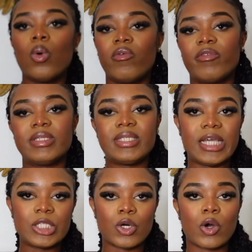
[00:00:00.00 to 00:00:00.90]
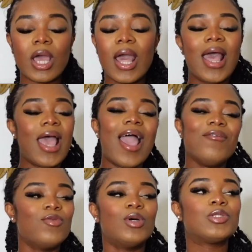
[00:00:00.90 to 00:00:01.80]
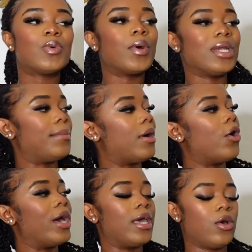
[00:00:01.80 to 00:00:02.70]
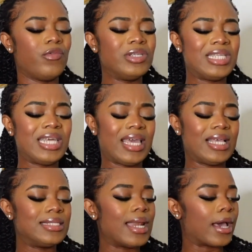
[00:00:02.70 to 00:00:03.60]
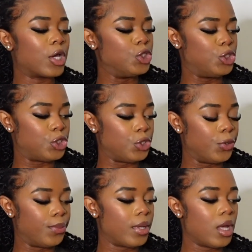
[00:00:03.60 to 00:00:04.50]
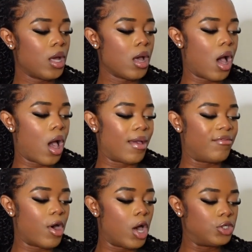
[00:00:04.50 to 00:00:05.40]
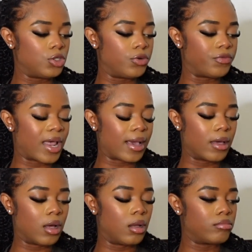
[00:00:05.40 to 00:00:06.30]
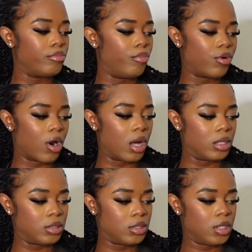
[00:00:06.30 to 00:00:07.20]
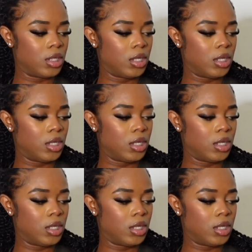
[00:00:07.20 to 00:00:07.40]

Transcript: over TikTok. Everyone talking about it. Obviously, is it like a dupe uh, version of like a brand